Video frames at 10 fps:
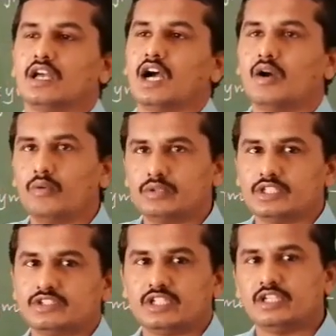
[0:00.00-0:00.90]
how
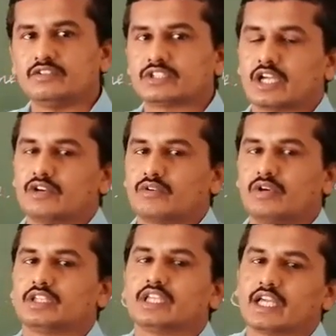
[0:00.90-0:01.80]
the gene is
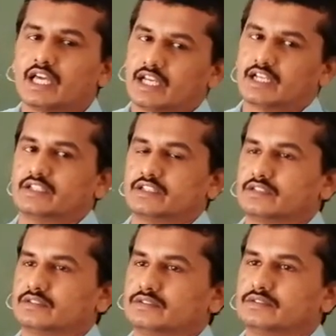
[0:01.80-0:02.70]
controlling the character.
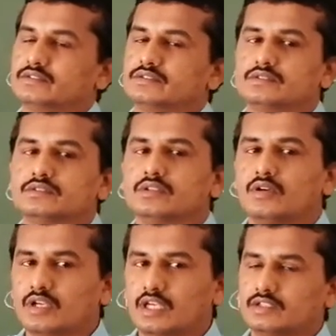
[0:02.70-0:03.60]

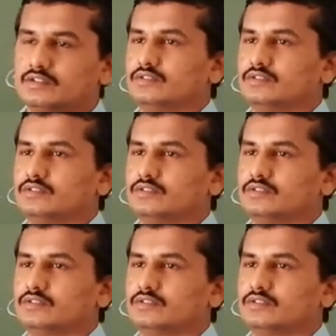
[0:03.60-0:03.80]
Okay.